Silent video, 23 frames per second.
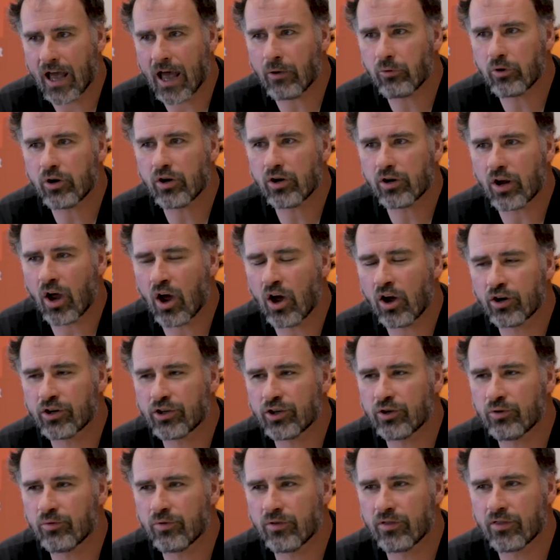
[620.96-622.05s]
I would
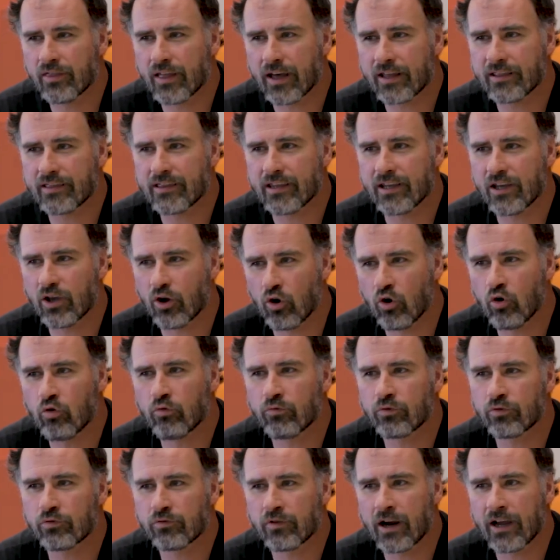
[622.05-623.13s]
argue that the
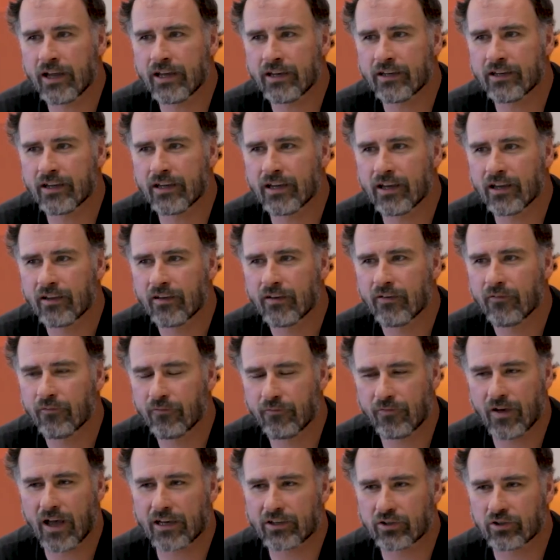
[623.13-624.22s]
overriding
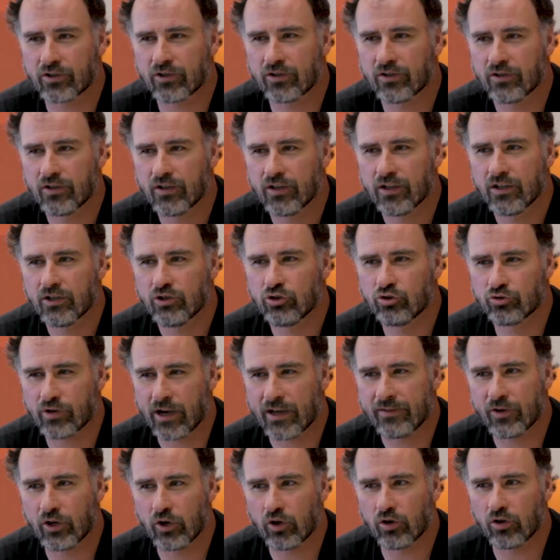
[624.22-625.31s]
factor
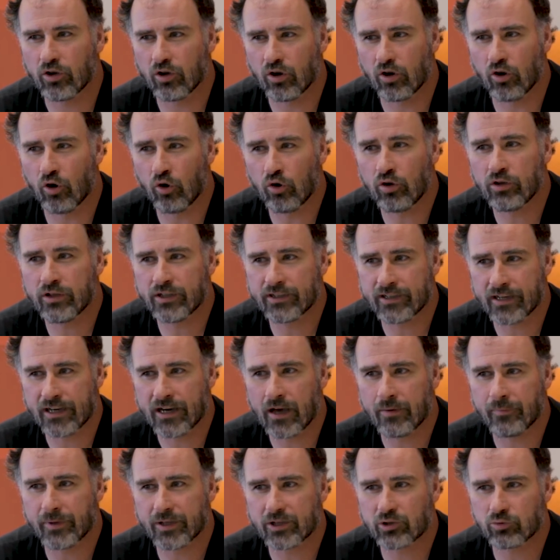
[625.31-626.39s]
driving all the
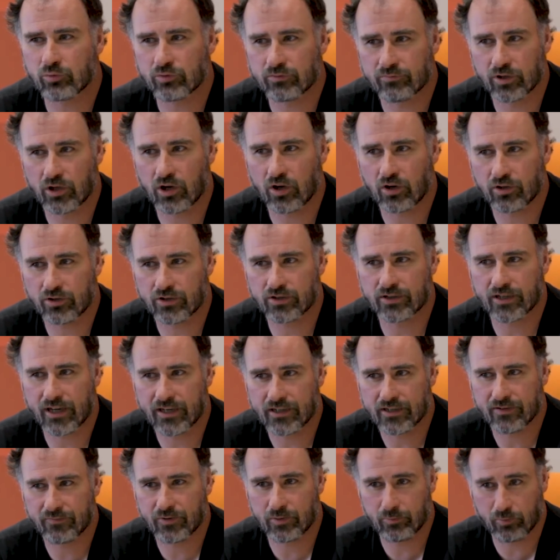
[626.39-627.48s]
dynamics with regard to
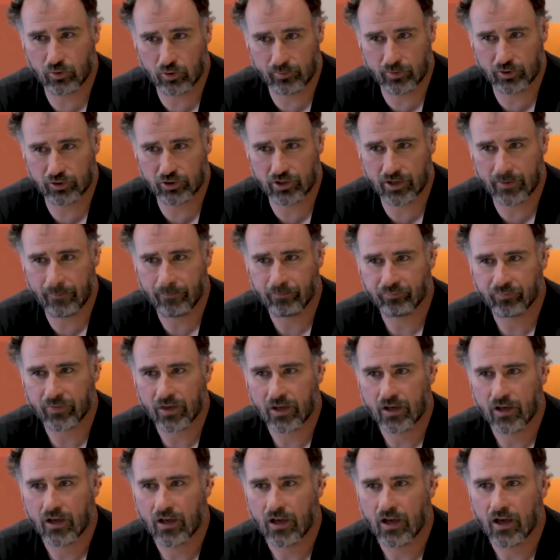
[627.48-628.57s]
scientific publishing
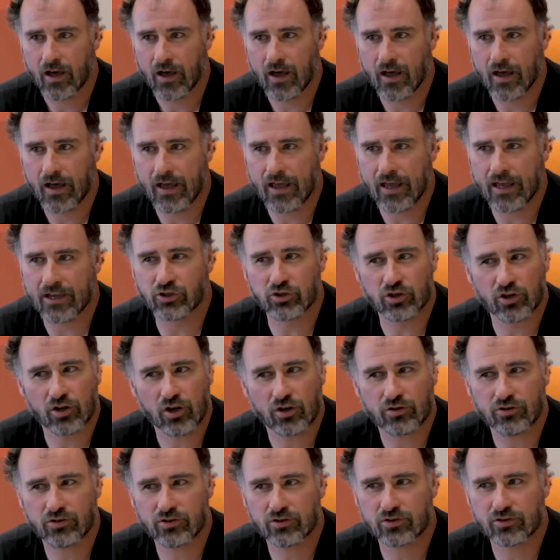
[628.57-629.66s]
is
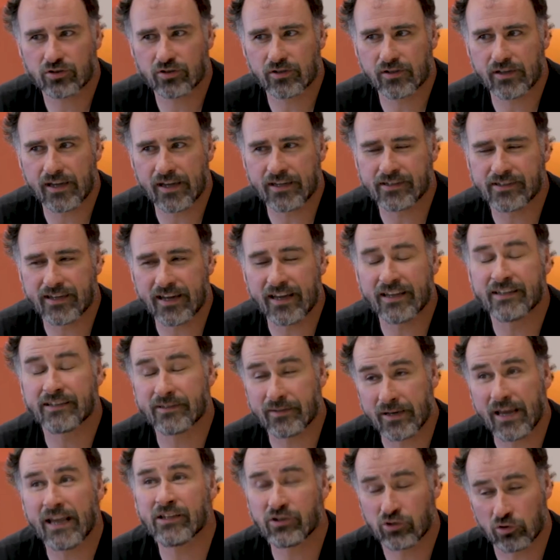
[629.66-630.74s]

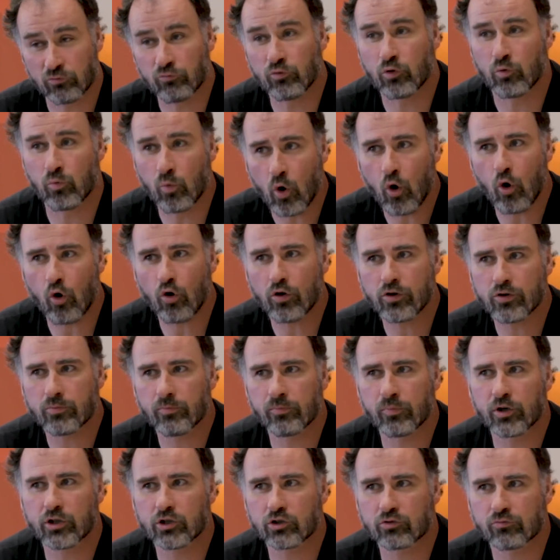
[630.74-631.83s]
a reward,
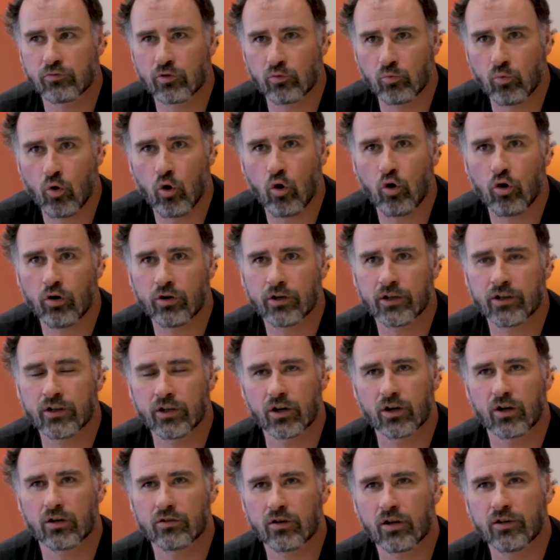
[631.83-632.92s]
but it's reward in the
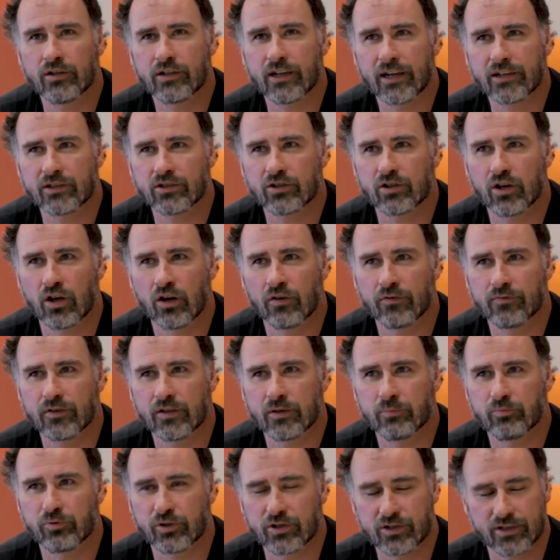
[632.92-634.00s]
context of
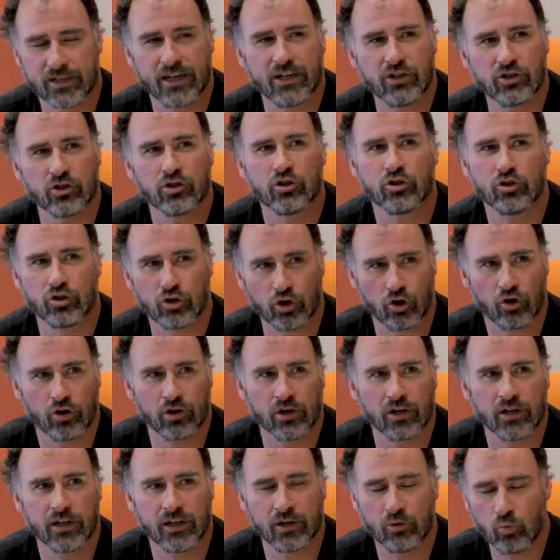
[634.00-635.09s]
the prestige of the
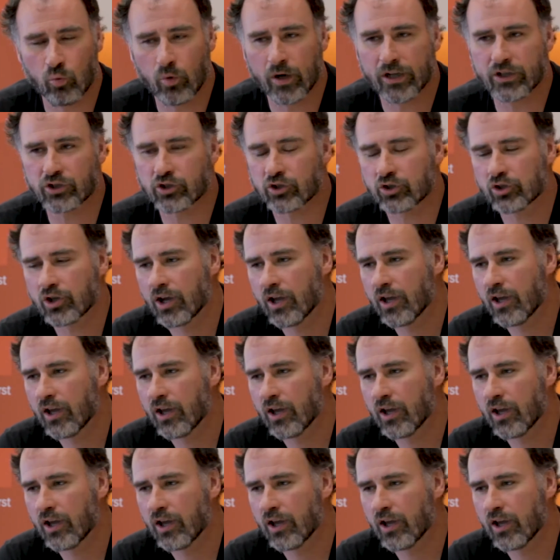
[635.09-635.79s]
journal in which